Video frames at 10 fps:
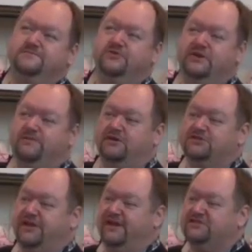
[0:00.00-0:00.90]
pretty
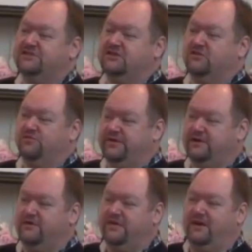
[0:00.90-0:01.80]
much has the
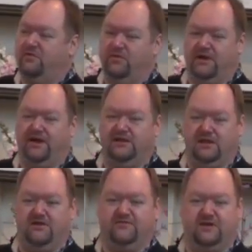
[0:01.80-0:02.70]
career that when I
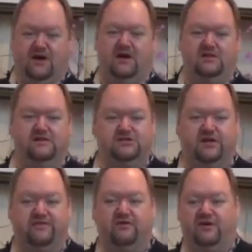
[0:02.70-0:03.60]
left college
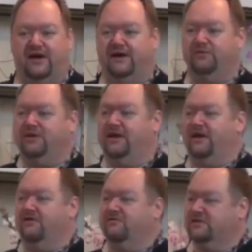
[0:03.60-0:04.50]
I thought I would
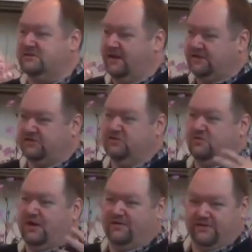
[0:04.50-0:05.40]
have, because I
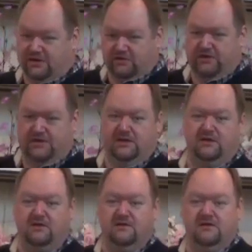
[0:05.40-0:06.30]
too have a degree
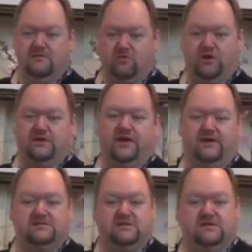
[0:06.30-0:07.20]
in
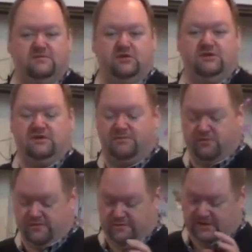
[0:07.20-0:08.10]
broadcasting. Communi-
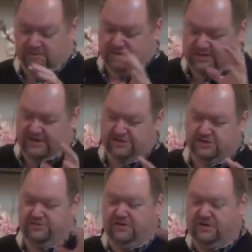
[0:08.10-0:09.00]
my
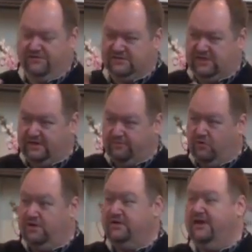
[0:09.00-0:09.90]
communication degree covers a lot of
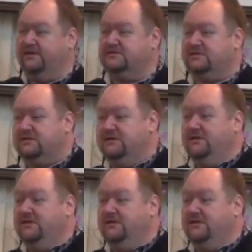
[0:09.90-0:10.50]
broadcasting.